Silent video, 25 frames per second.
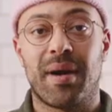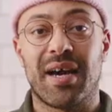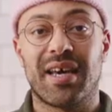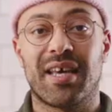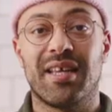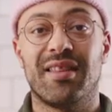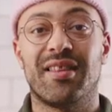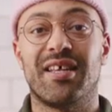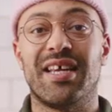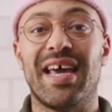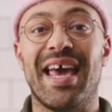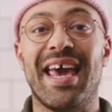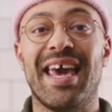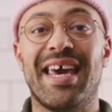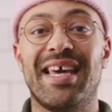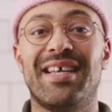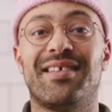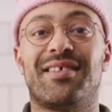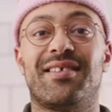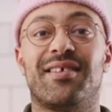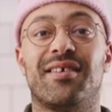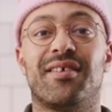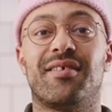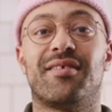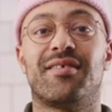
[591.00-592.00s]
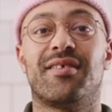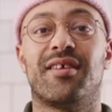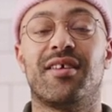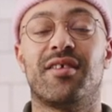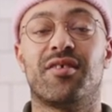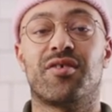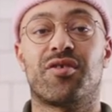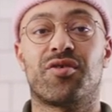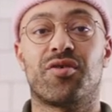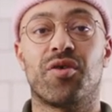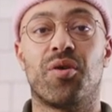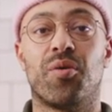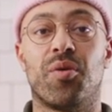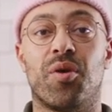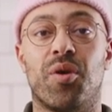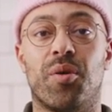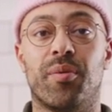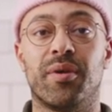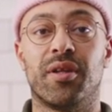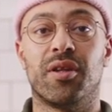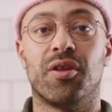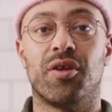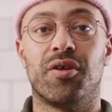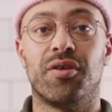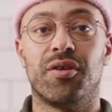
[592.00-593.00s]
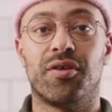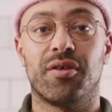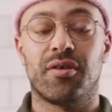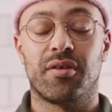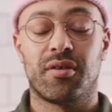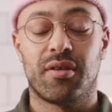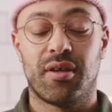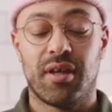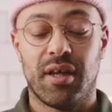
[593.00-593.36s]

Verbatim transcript: back in the 80s in Soho in London.